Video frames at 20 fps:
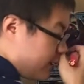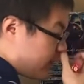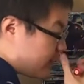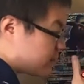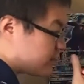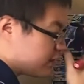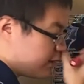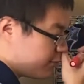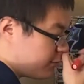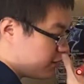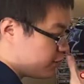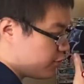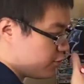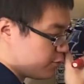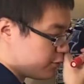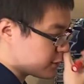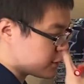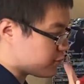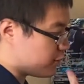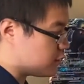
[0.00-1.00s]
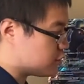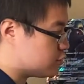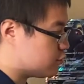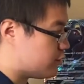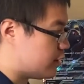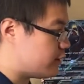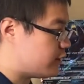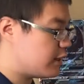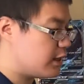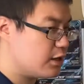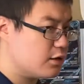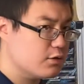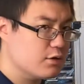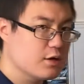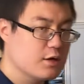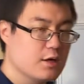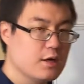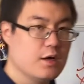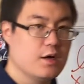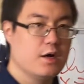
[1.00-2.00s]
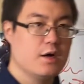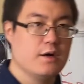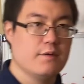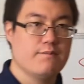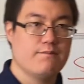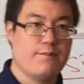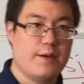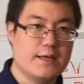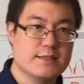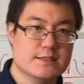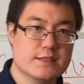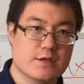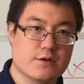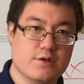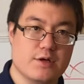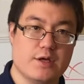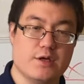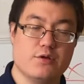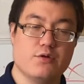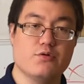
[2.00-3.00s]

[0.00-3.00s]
So I'm going to do this question right now. Basically,